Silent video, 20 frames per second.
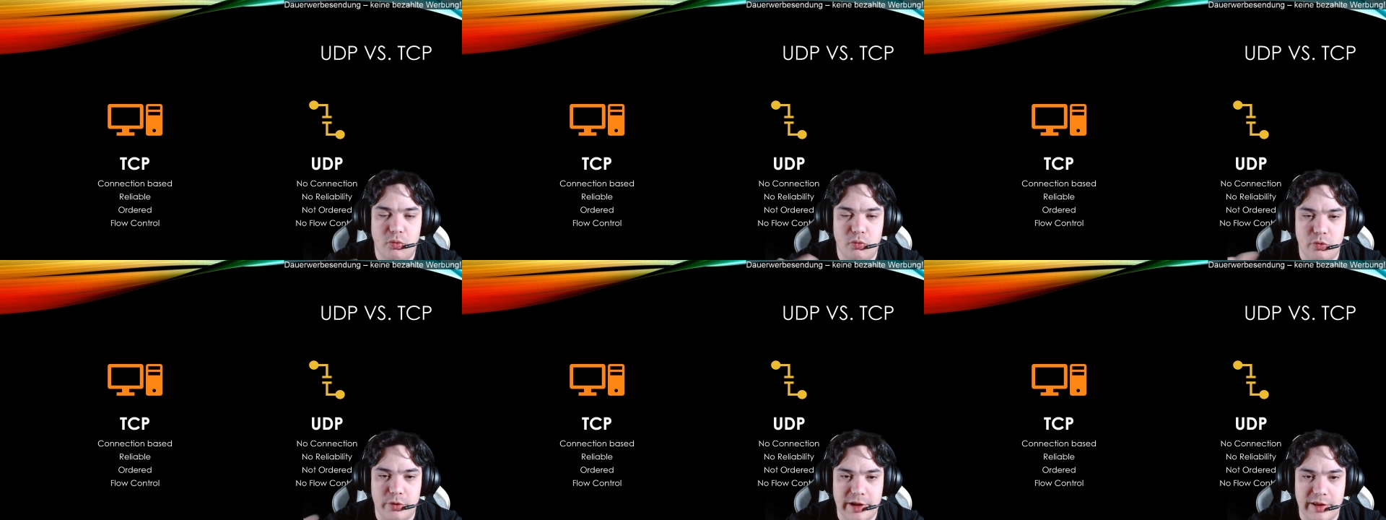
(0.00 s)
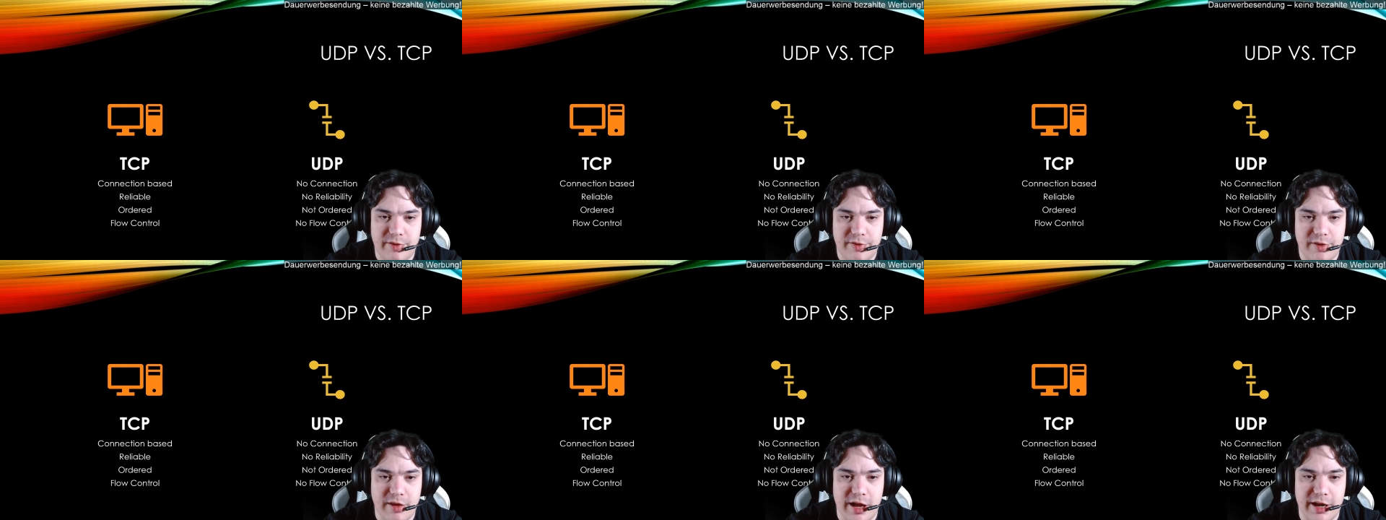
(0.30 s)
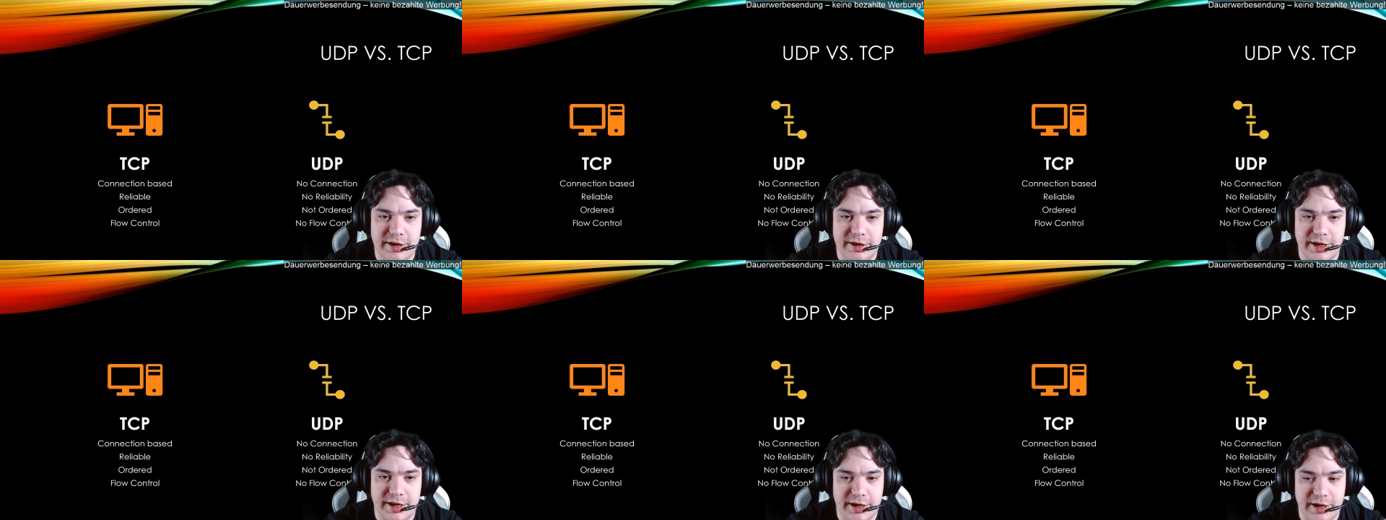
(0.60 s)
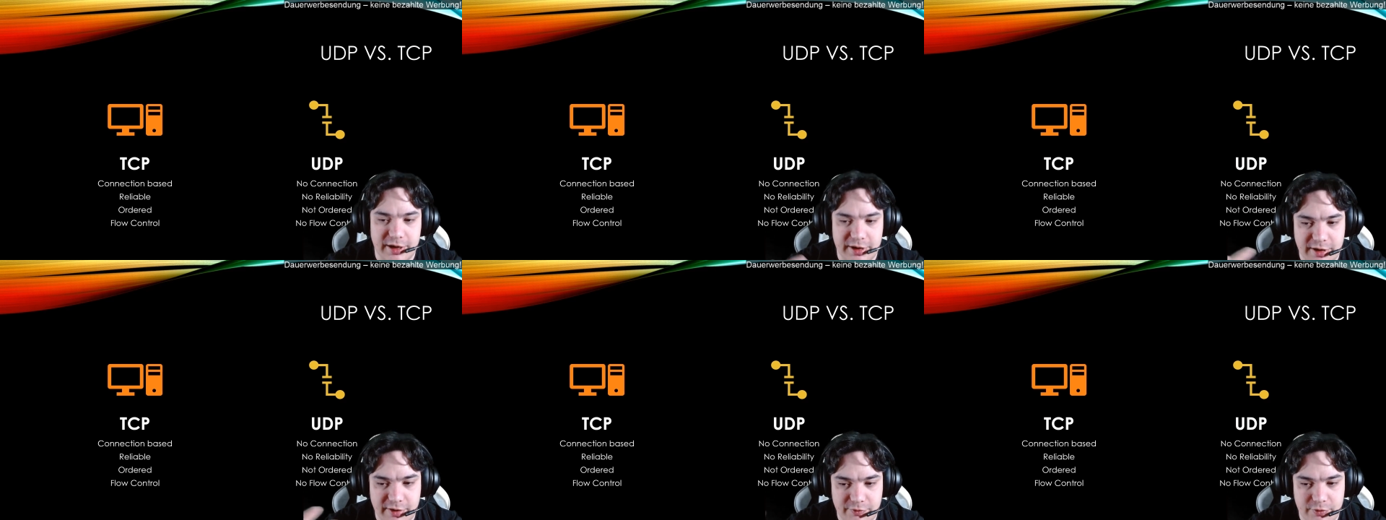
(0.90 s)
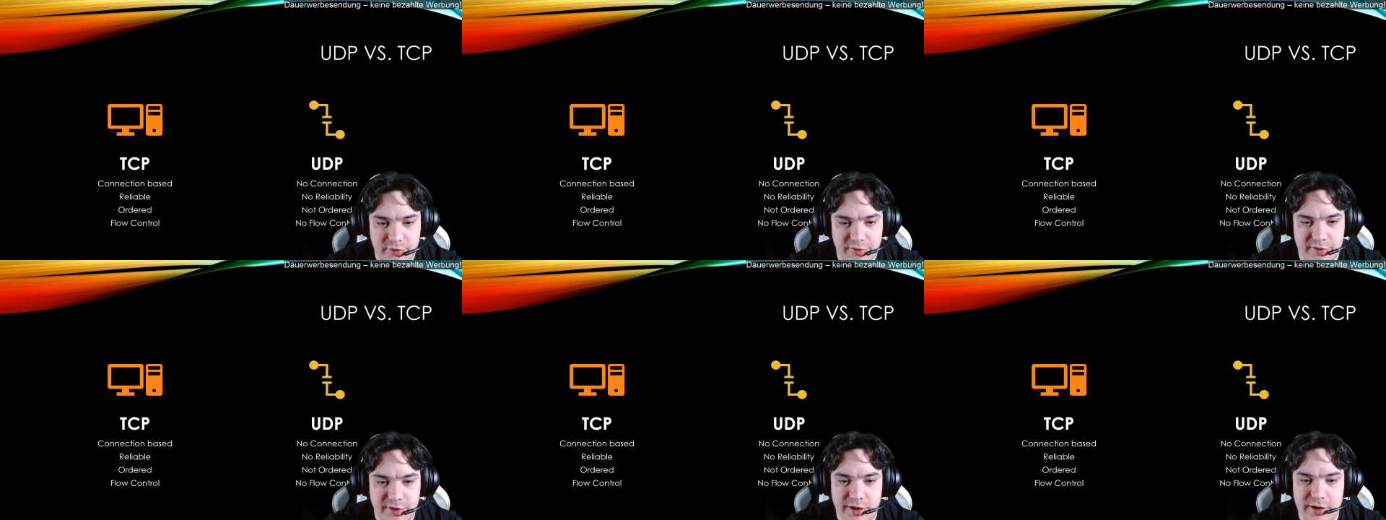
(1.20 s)
resending and
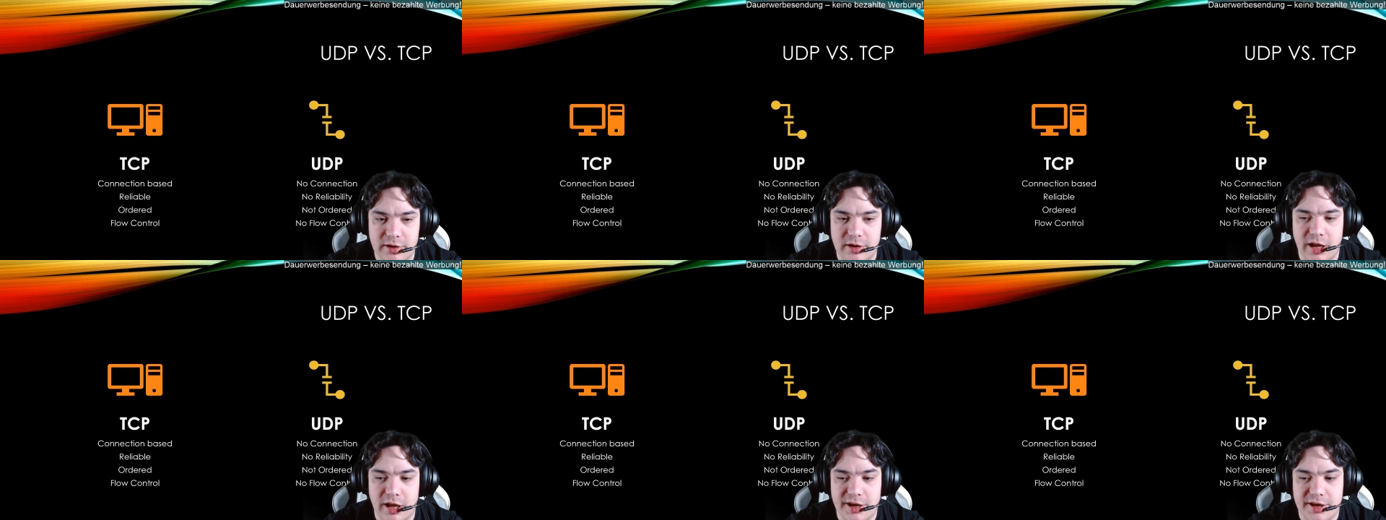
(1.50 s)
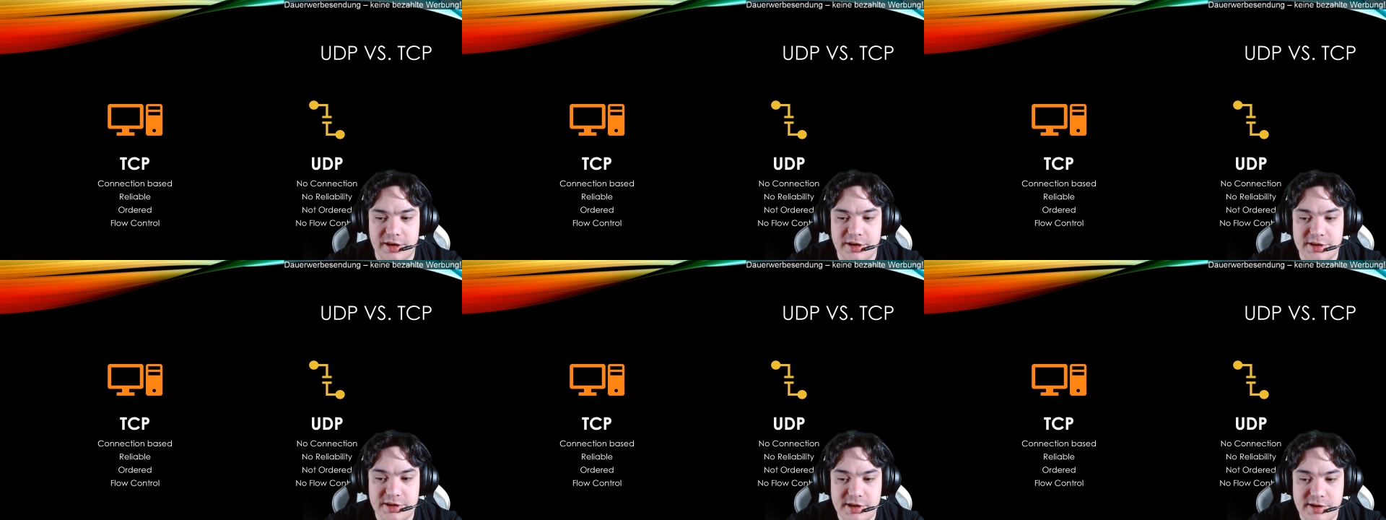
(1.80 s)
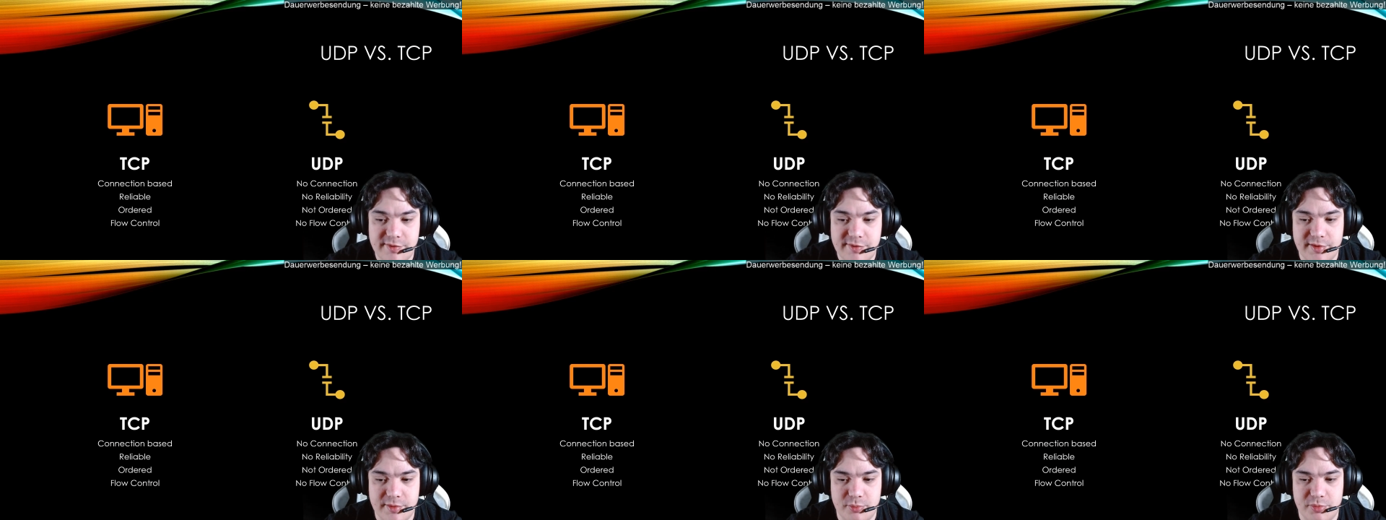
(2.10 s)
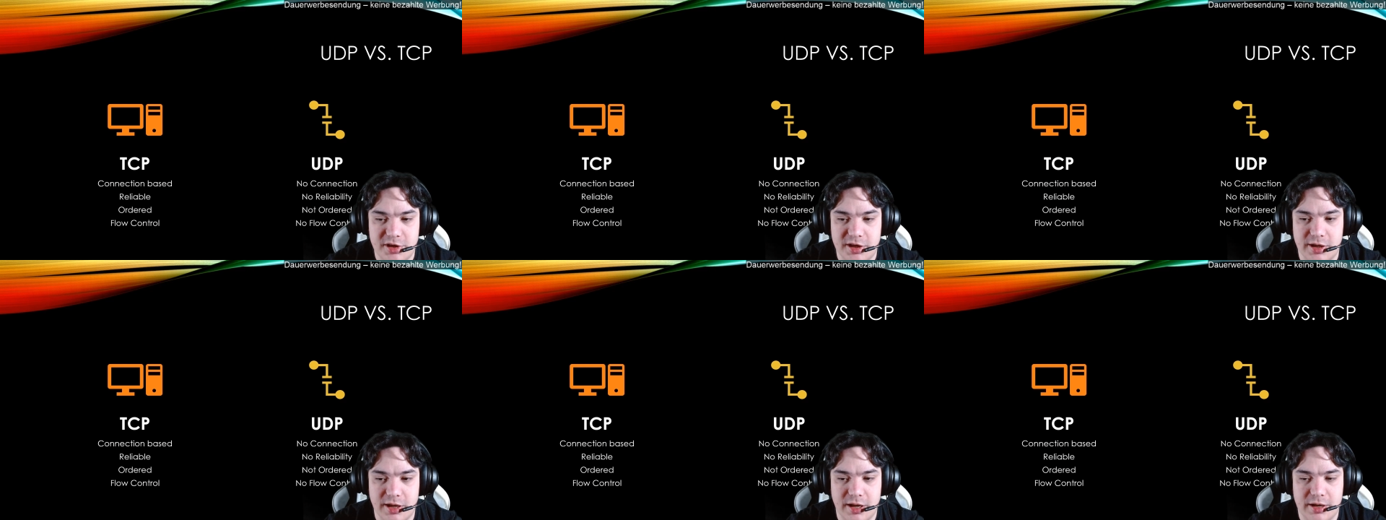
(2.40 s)
everything like in TCP,